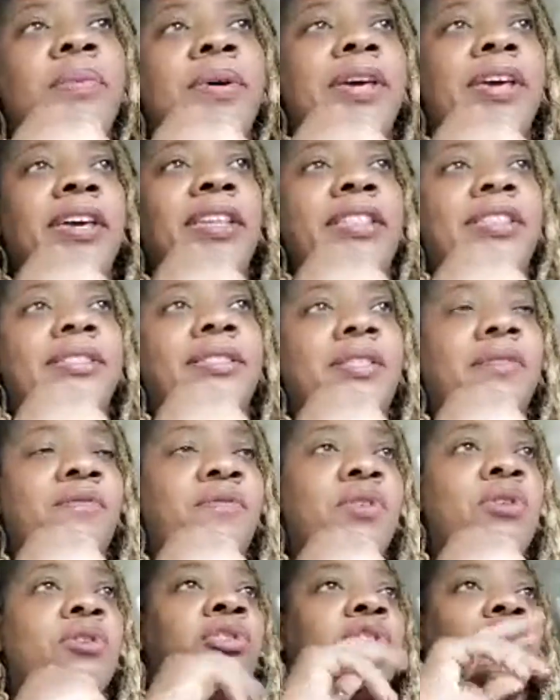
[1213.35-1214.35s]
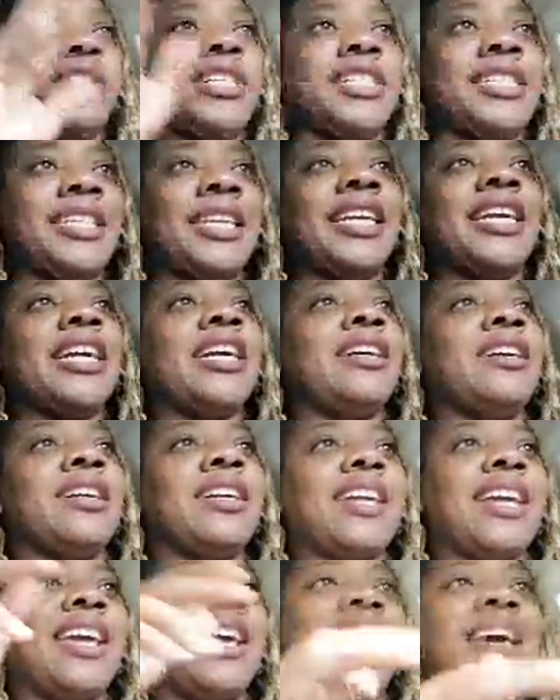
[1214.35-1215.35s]
But the future is
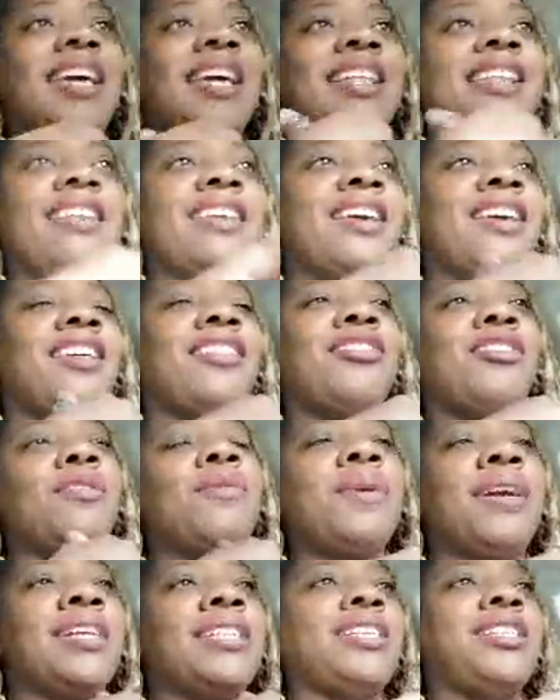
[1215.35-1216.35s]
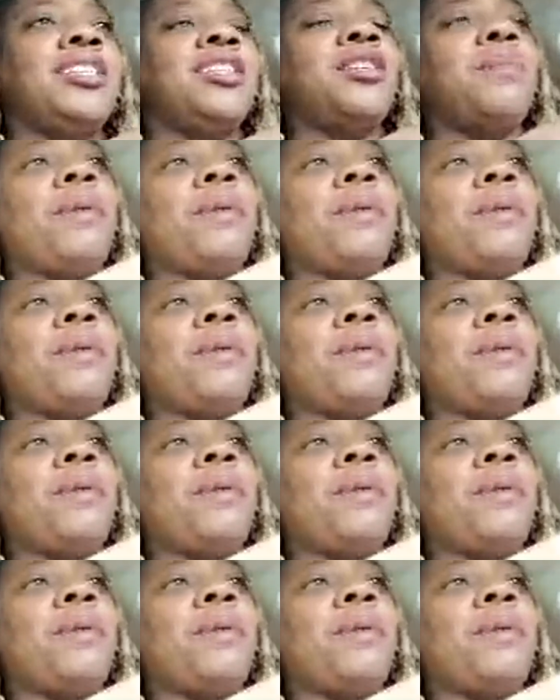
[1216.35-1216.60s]
here, and they're racing to the